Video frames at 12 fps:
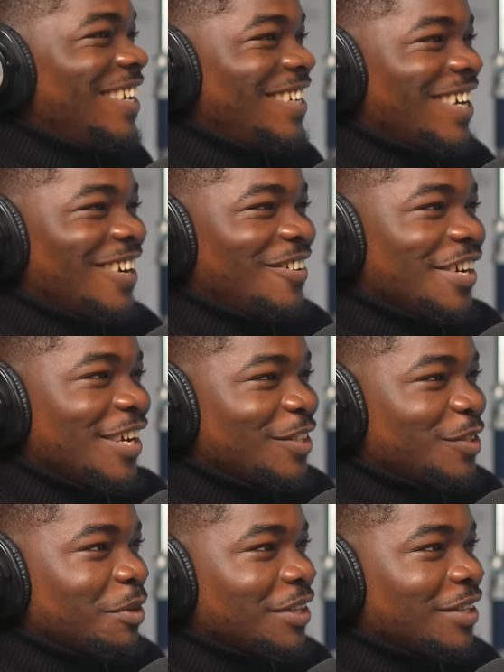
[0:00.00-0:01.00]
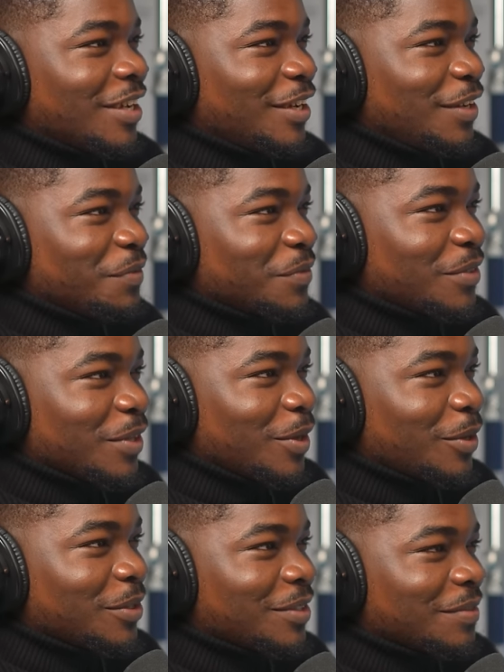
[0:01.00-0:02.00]
Yeah, when I used to enter Danfos a
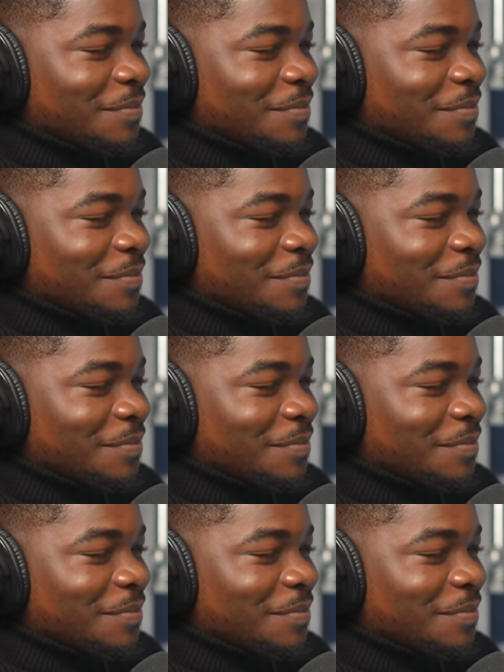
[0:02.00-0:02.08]
lot.